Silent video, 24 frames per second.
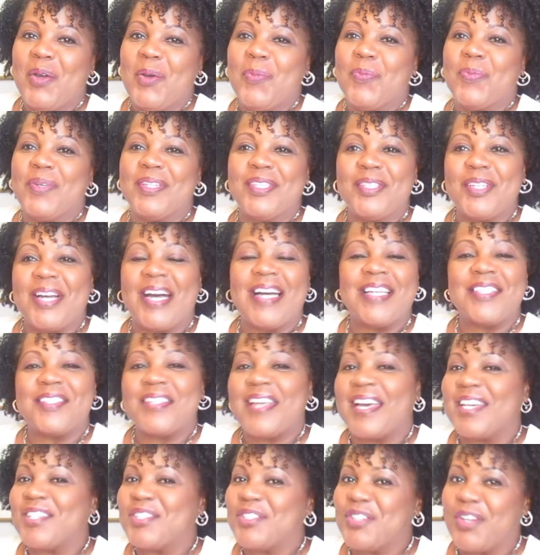But you guys,
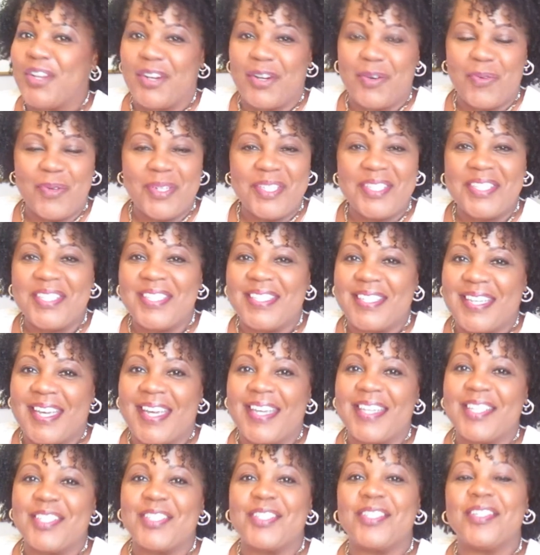that's not always the
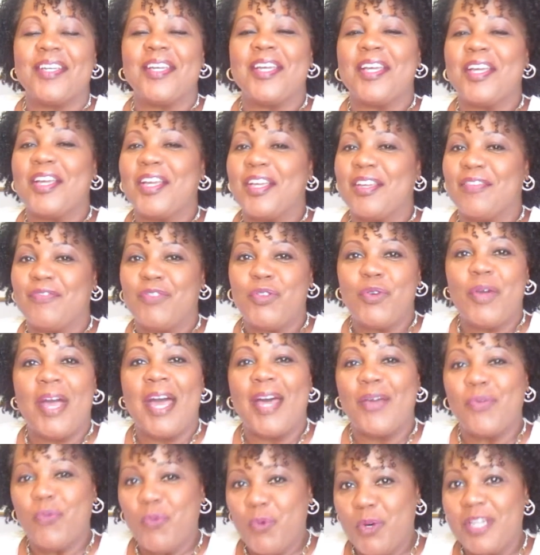case if you
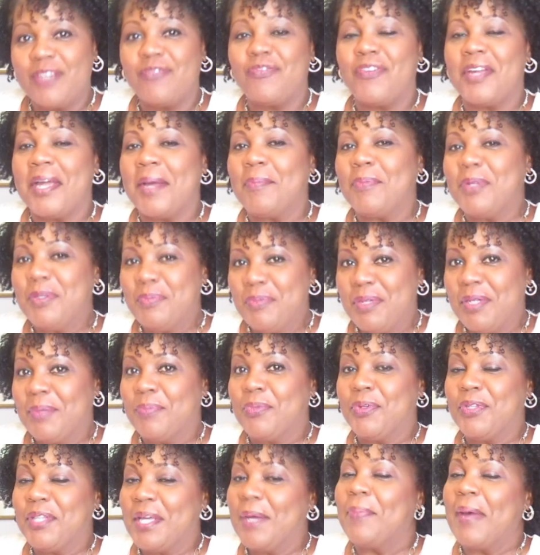had one family
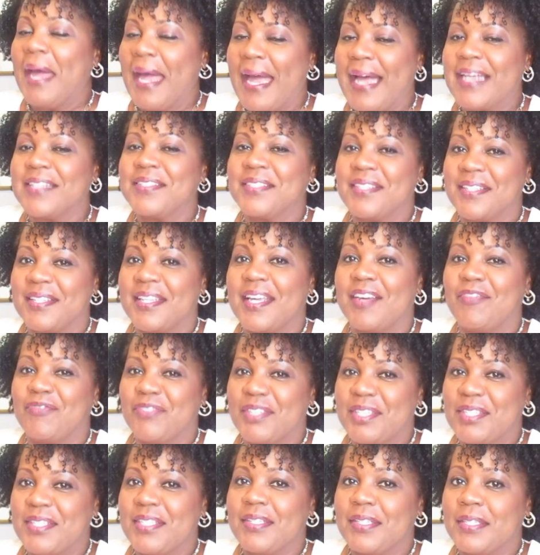member that passed at that
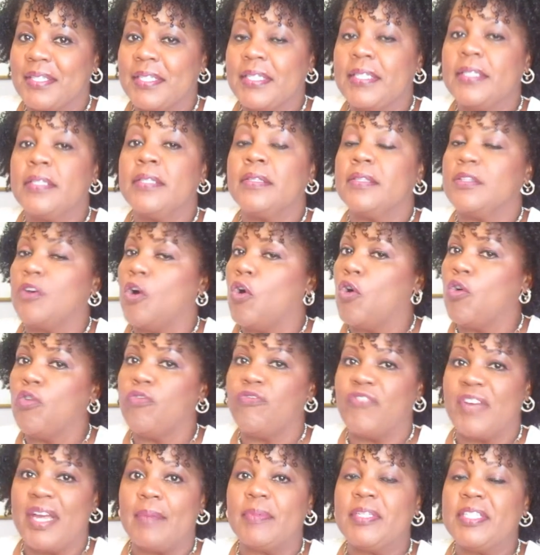facility, the whole
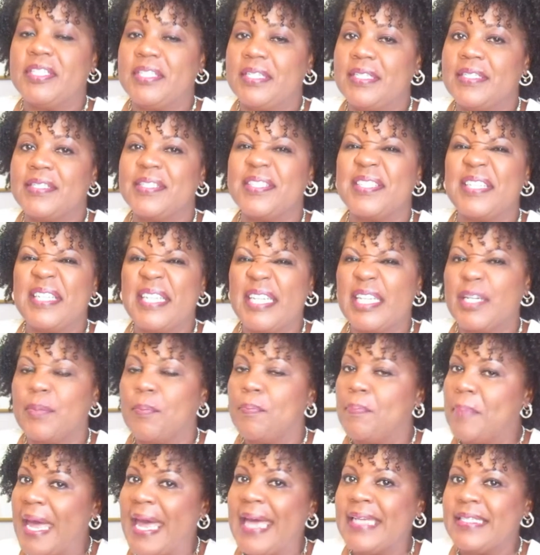family tends to get a
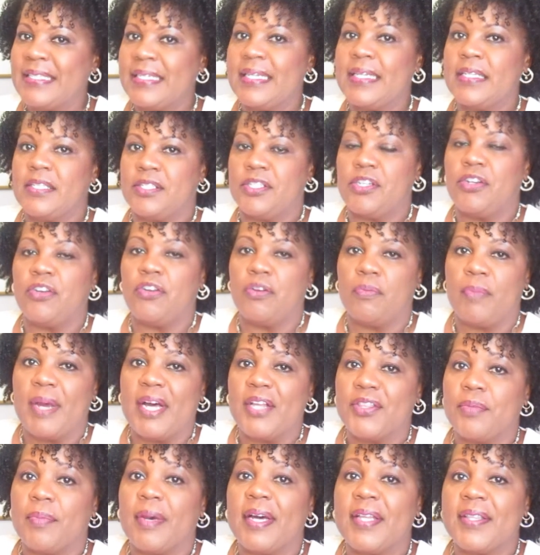bad taste in their
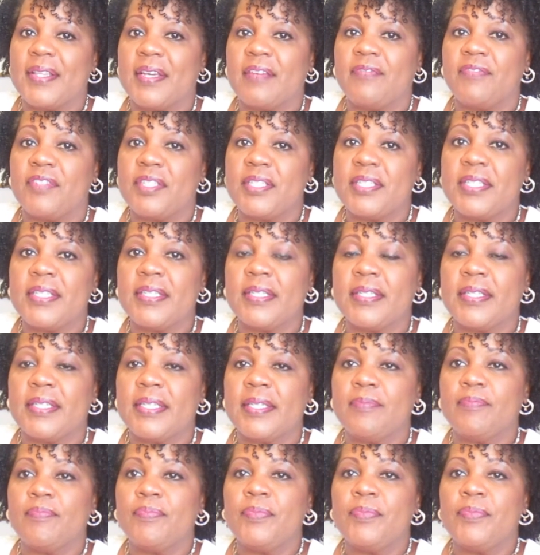mouth about that facility.